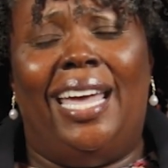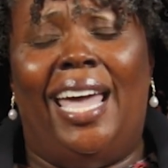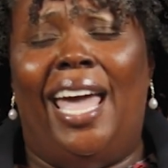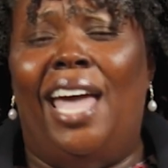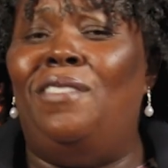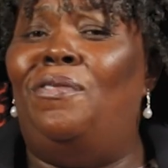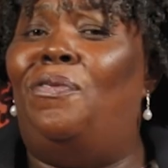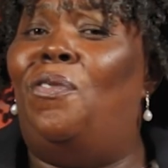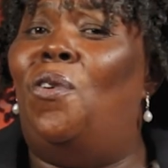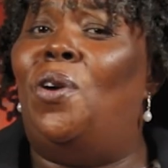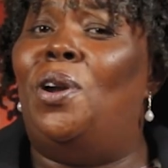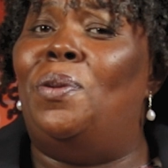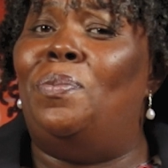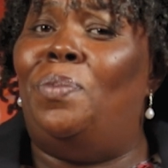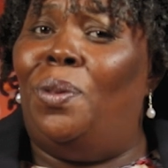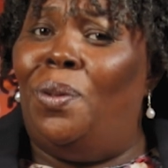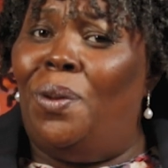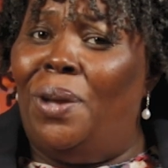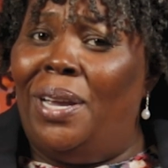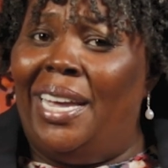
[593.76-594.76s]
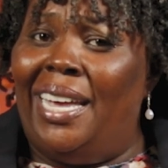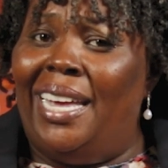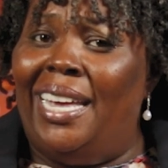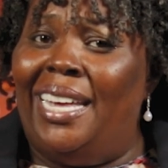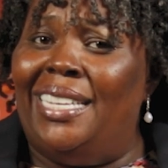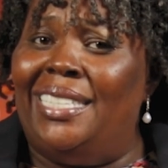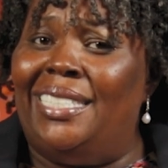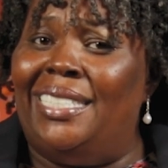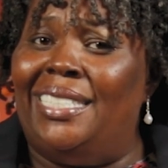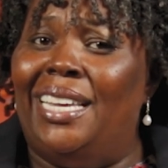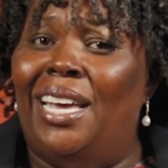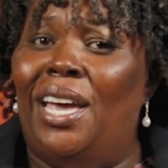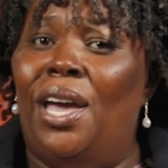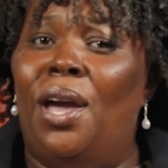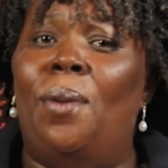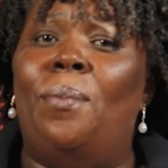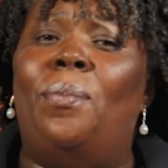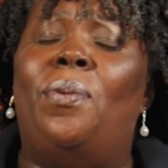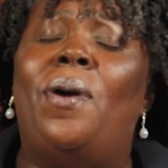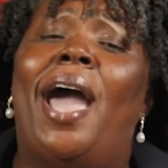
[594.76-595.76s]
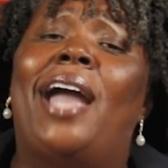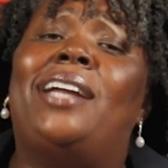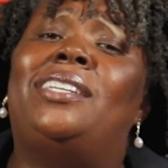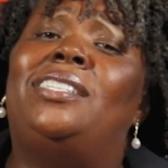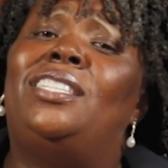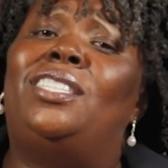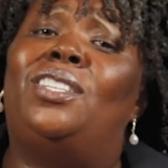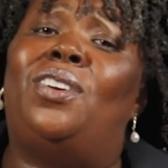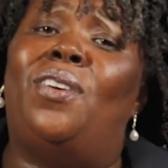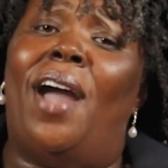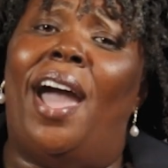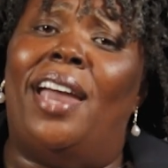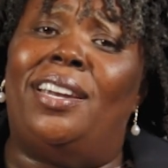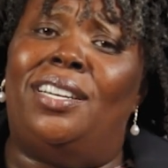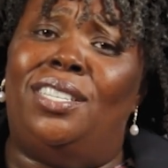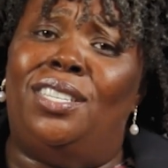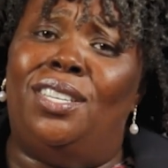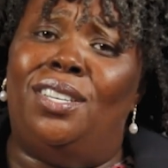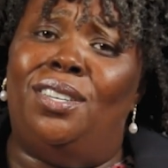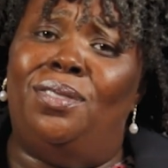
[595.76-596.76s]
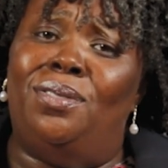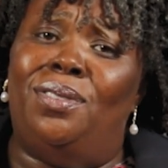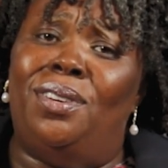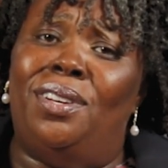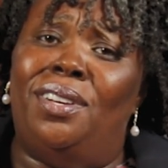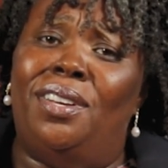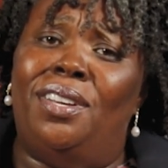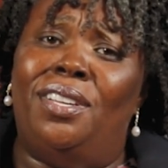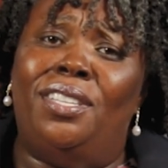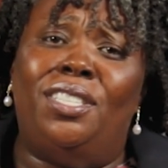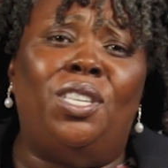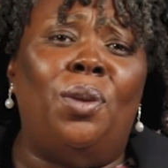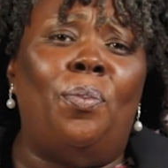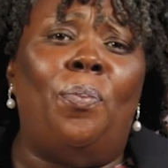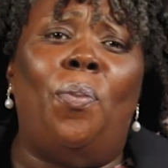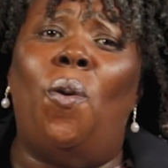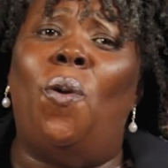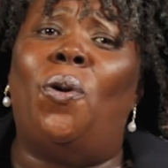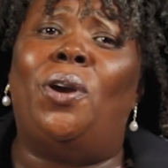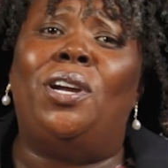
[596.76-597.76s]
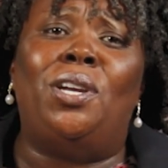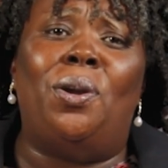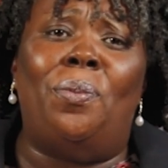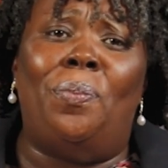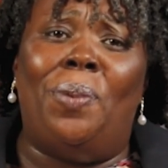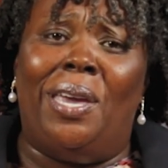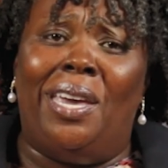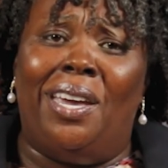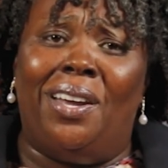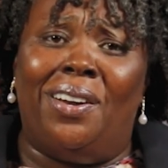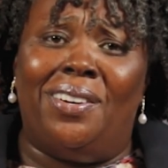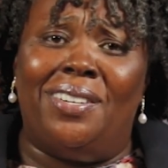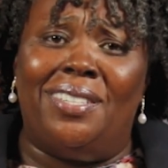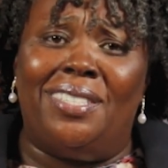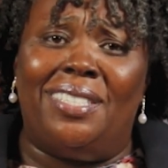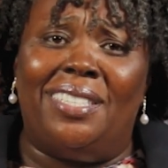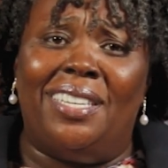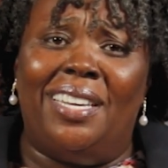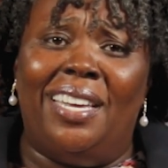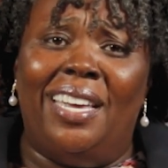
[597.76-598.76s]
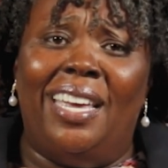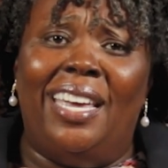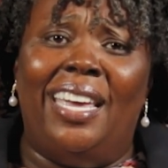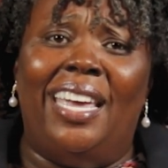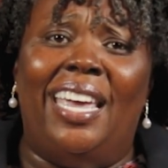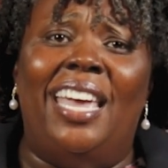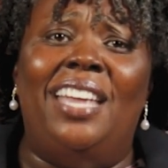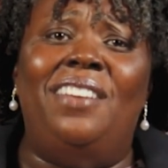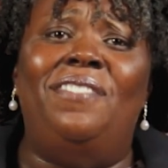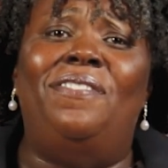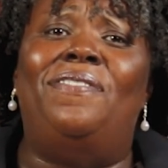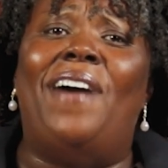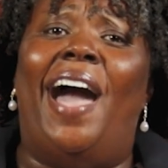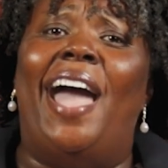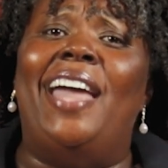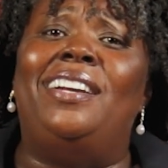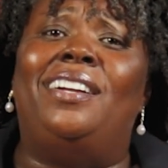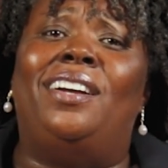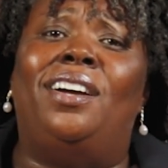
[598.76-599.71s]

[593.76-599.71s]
And for employees, practice gratitude, support your peers, invite